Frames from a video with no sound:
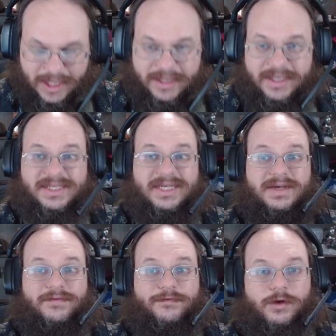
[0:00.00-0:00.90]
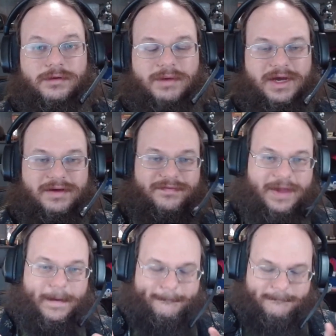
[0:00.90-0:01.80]
This is a form of
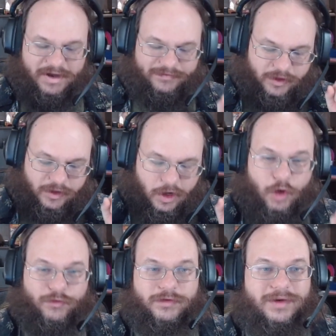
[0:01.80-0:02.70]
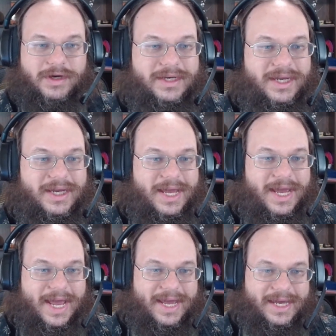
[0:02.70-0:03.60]
buffer overrun
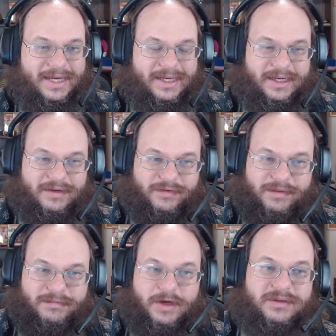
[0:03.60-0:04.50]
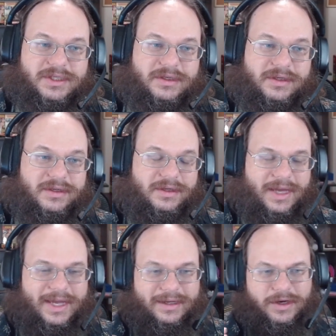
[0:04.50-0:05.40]
and remote
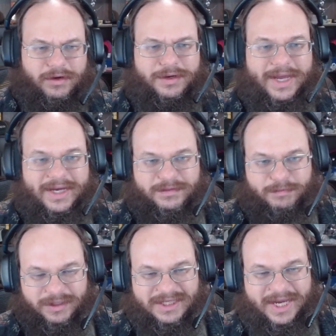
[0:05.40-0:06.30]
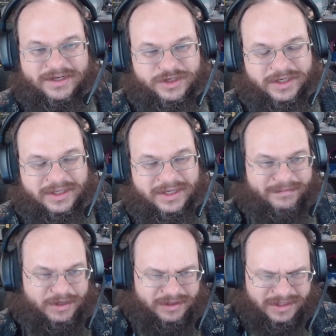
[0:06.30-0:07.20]
code exploitation.
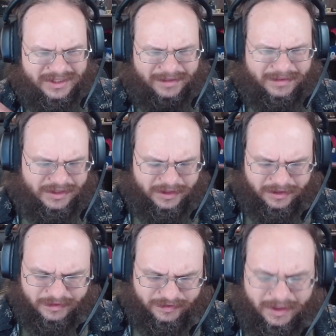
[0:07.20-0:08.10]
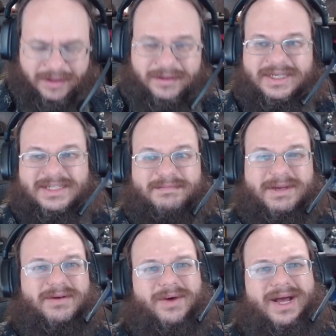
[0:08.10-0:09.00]
I'm using some of the terms wrong. It's
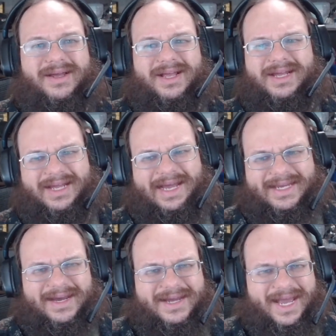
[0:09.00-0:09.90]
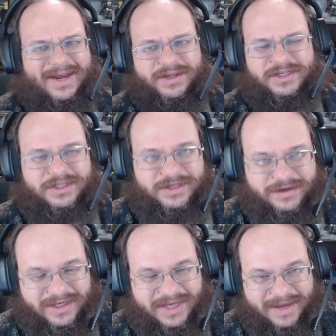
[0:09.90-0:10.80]
been a while. I got out of the
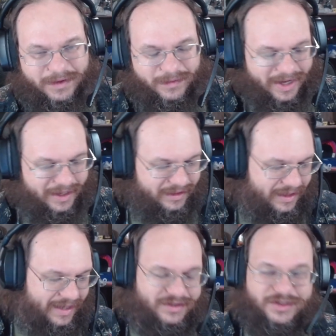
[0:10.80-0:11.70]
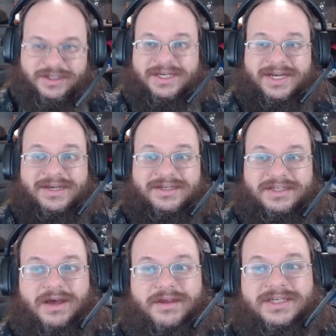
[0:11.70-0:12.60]
security game a while. I just
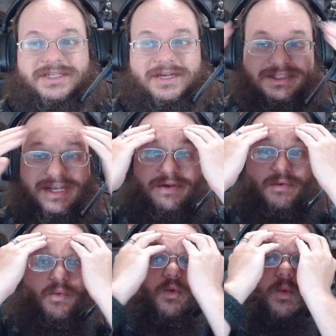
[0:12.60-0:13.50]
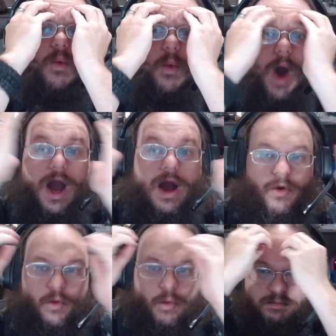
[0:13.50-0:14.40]
saw this. I was like,
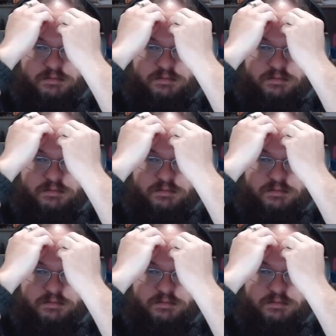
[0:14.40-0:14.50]
whoa.